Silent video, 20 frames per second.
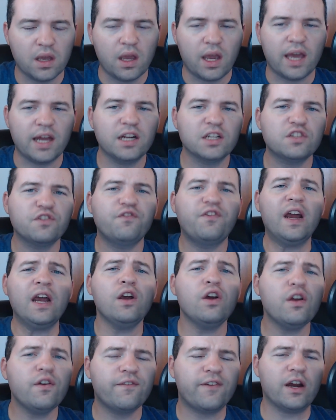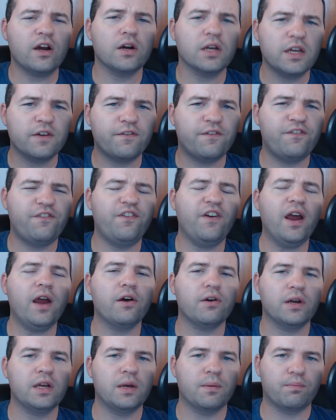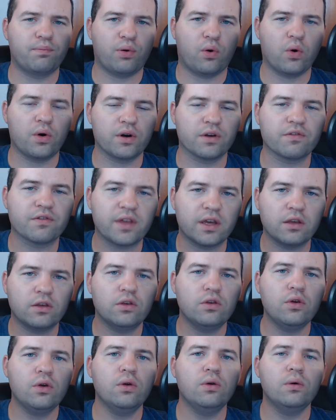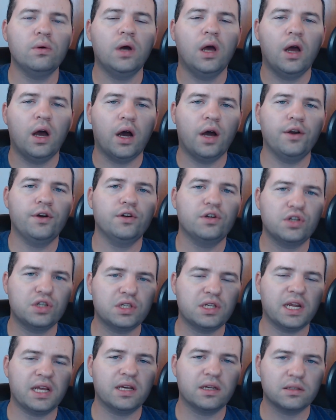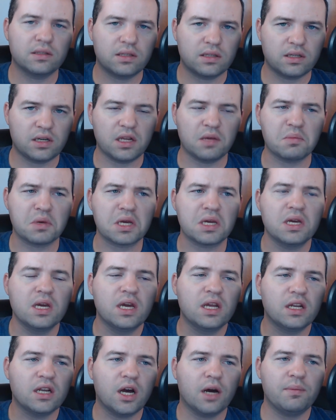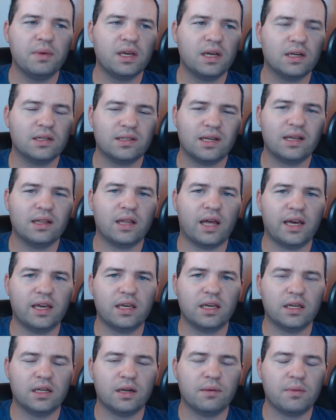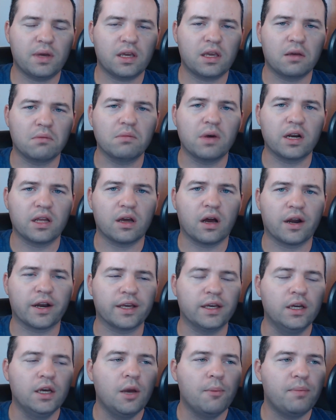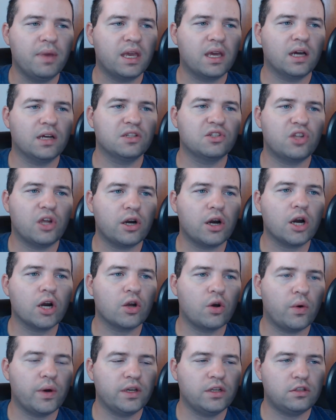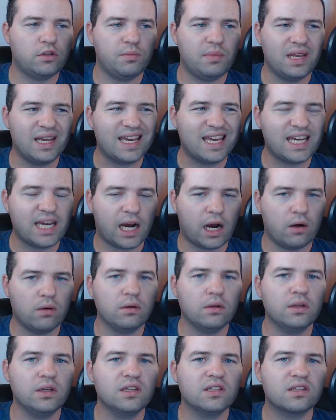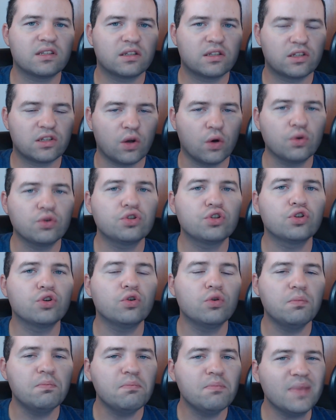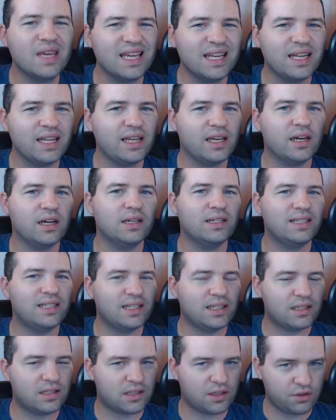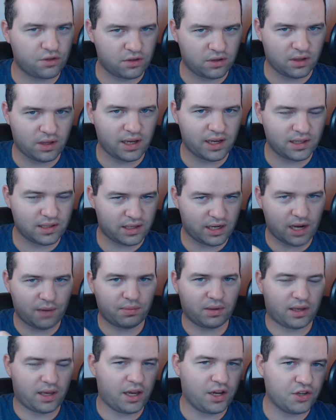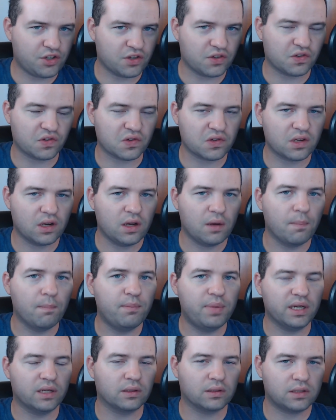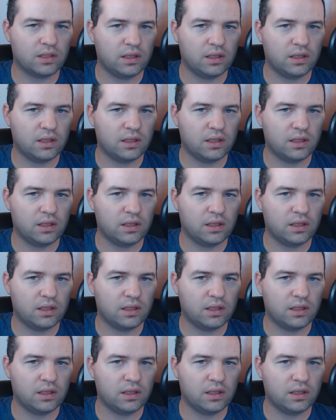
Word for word: And it's very, very, very important that you understand Steemit. Not because I like it and I'm making money on it. Because there are going to be countless social media decentralized applications built.